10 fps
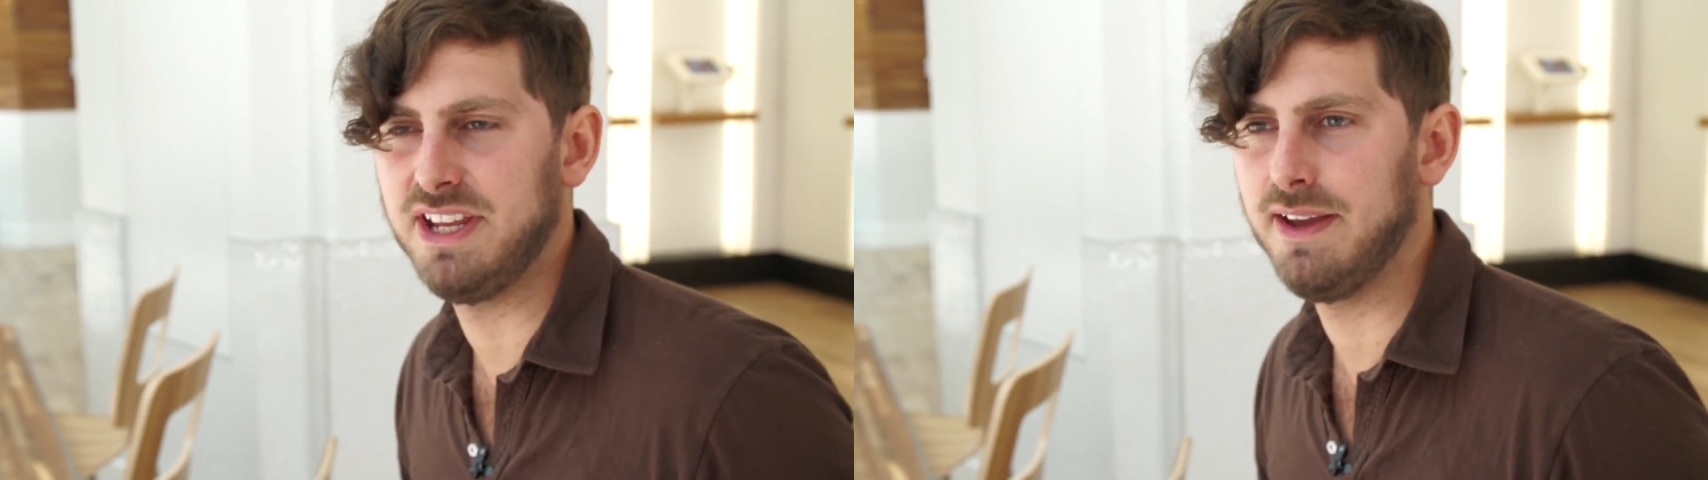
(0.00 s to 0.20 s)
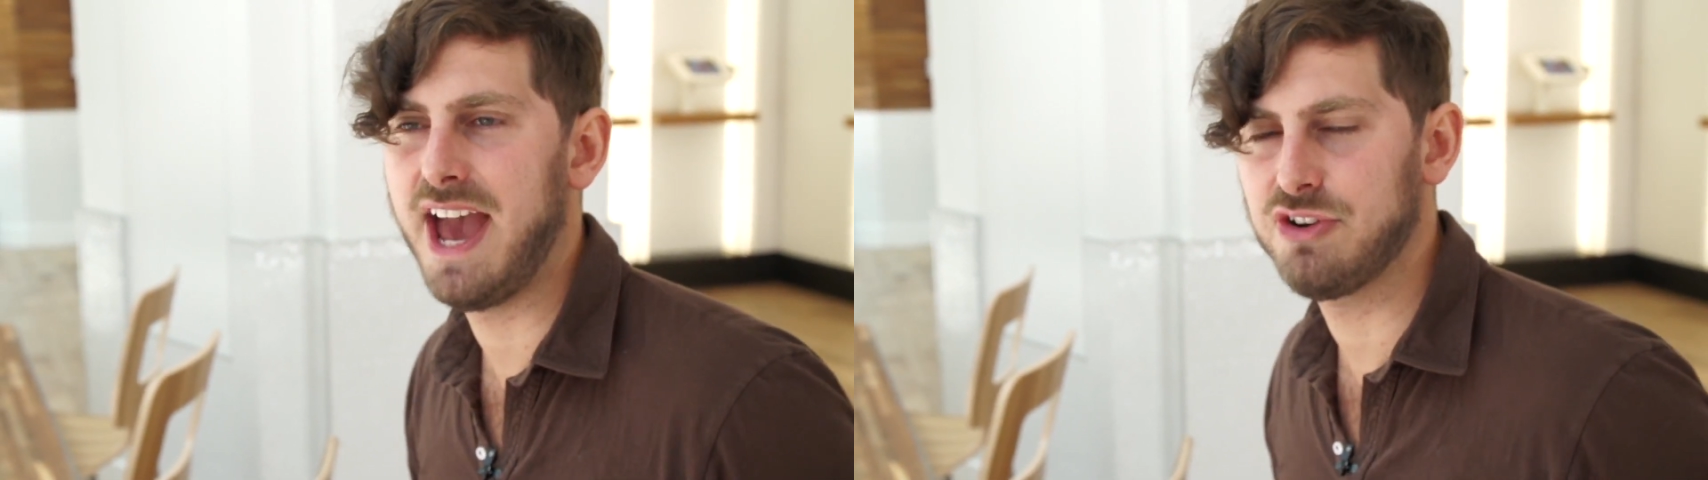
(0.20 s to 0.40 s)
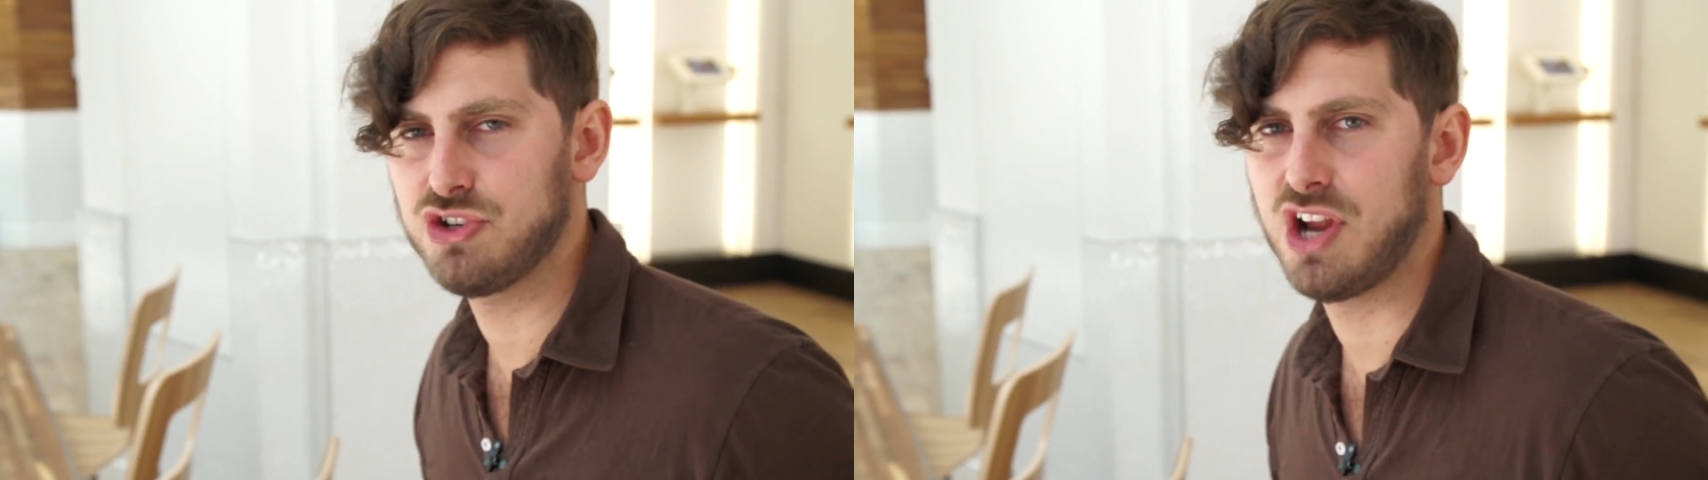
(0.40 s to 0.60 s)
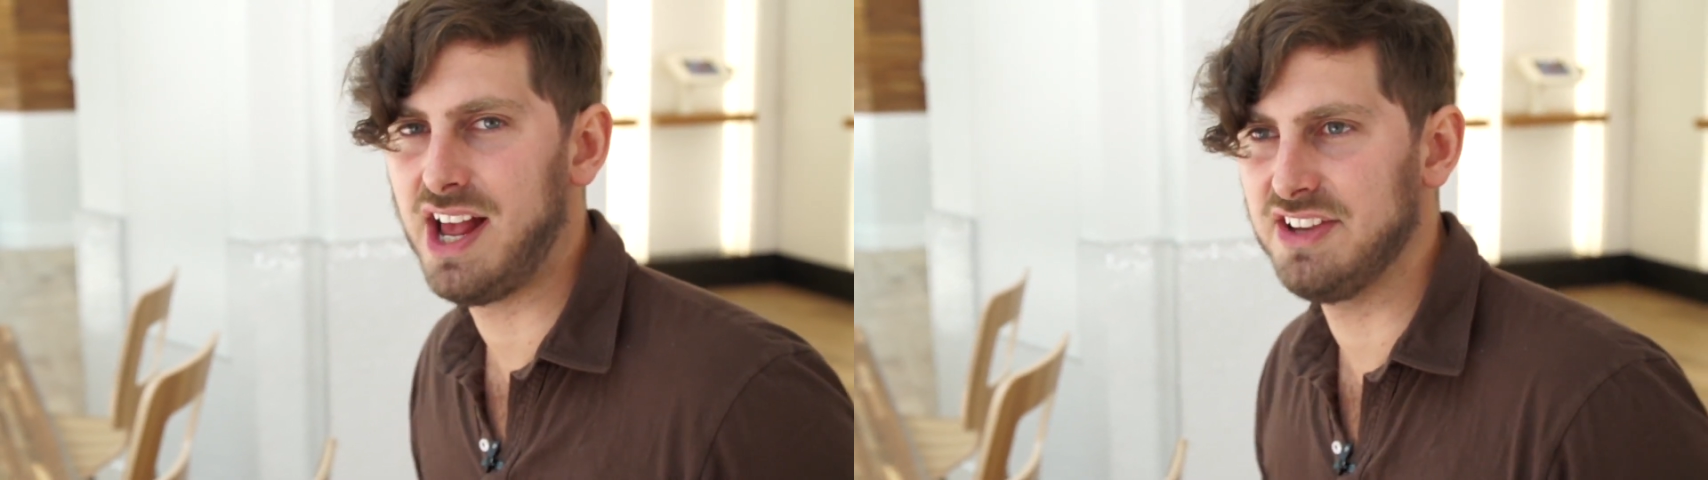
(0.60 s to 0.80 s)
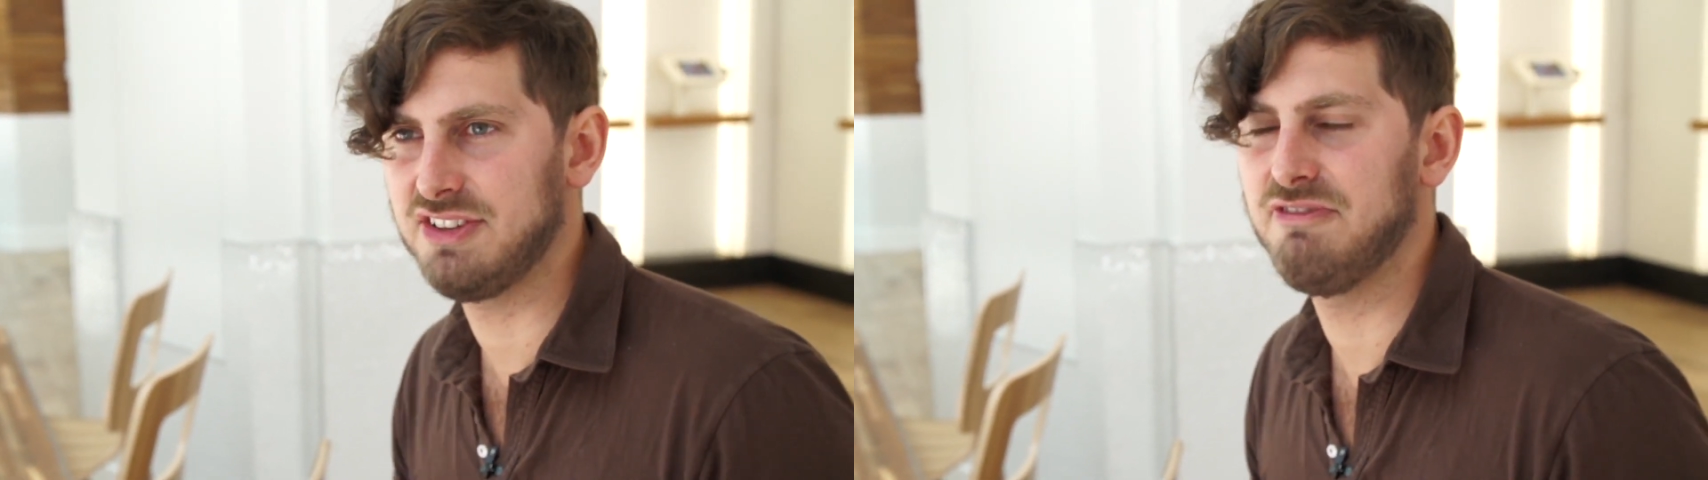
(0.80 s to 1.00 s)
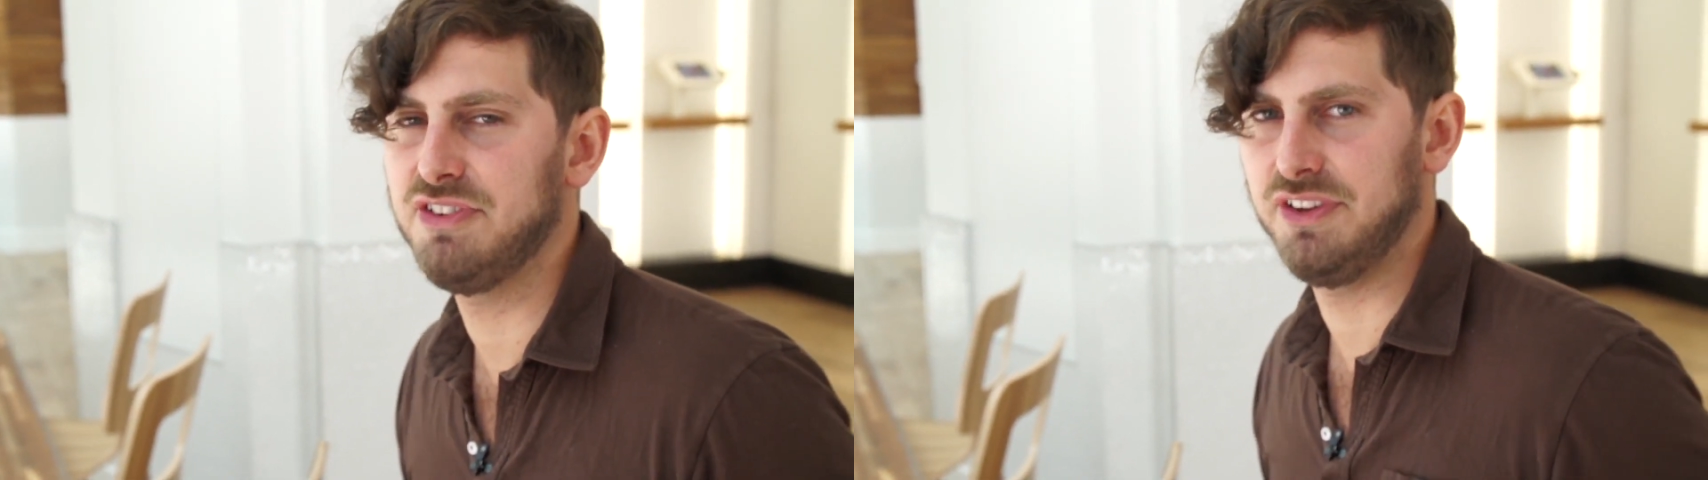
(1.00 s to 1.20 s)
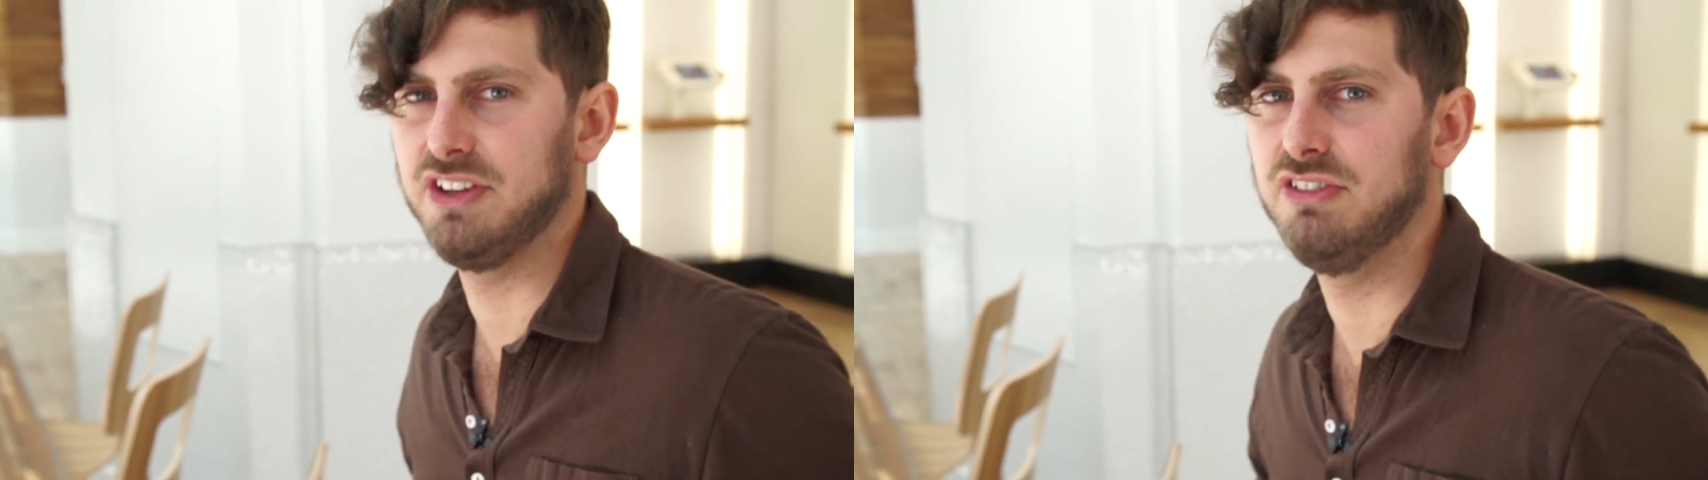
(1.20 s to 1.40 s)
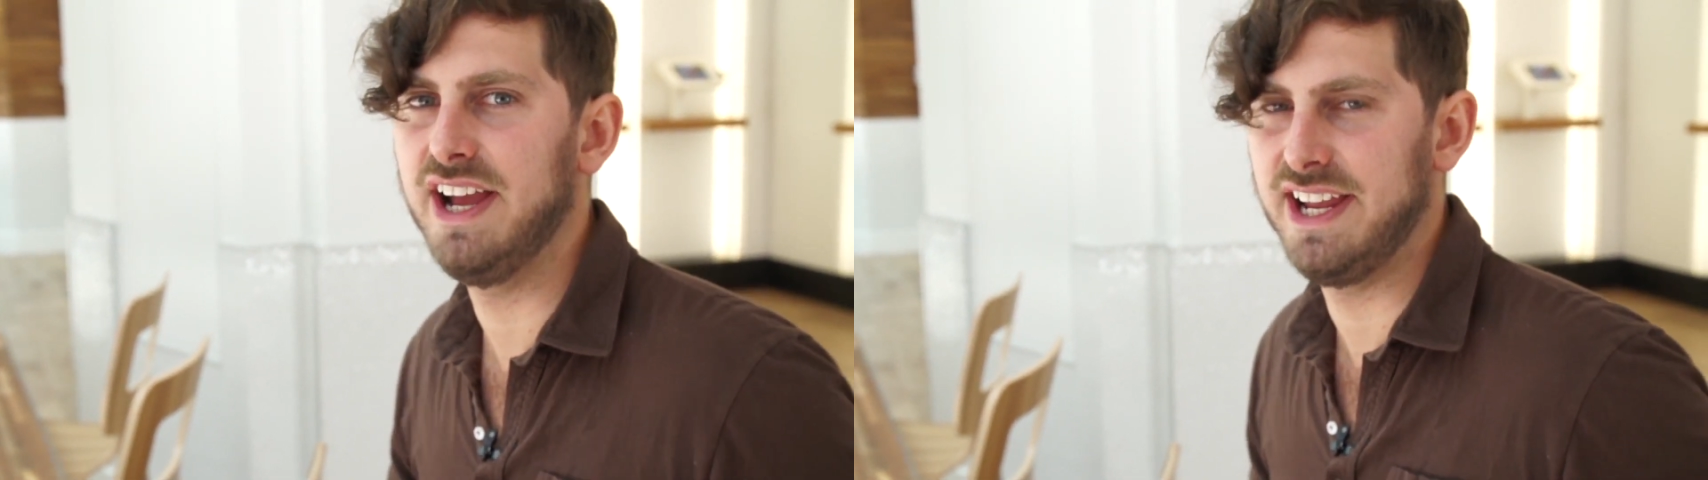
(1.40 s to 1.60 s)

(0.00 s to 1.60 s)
me energized and feeling